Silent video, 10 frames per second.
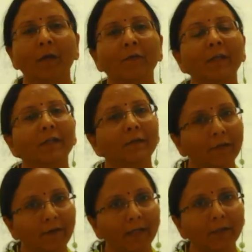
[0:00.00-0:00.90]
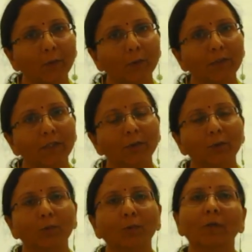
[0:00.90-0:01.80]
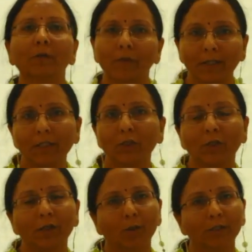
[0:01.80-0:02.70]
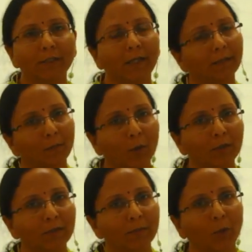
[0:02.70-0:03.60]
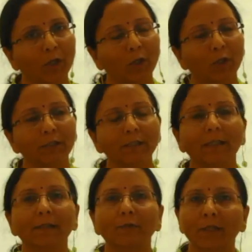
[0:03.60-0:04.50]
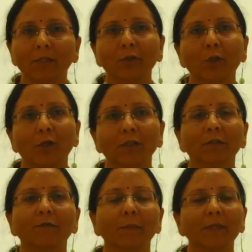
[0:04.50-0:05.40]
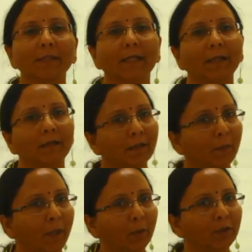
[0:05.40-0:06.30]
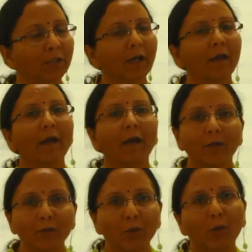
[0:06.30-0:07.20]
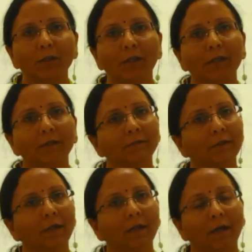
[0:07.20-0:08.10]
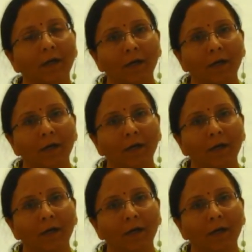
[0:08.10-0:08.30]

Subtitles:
We divide the course into traditional logic and modern symbolic logic. In the traditional logic, we basically learn about Aristotelian